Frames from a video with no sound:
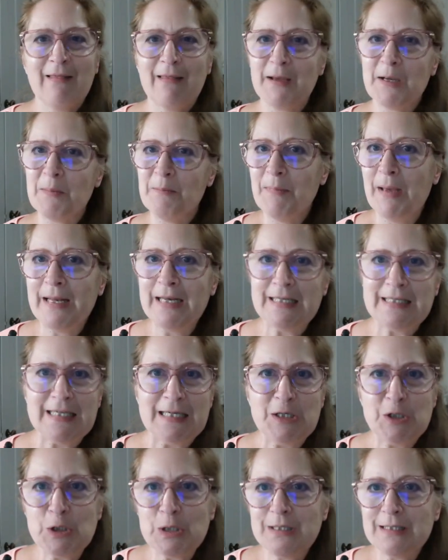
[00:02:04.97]
like
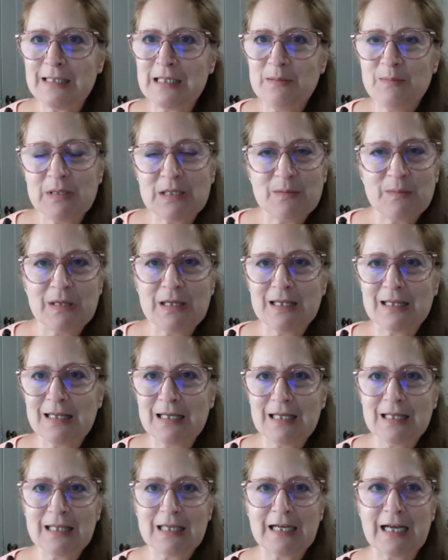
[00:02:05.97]
meditation seems to be the
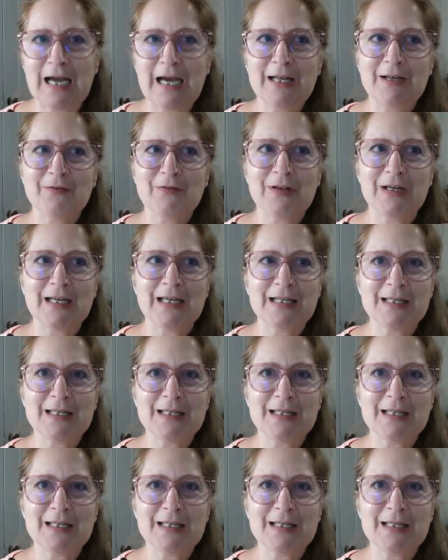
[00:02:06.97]
thing that kind of like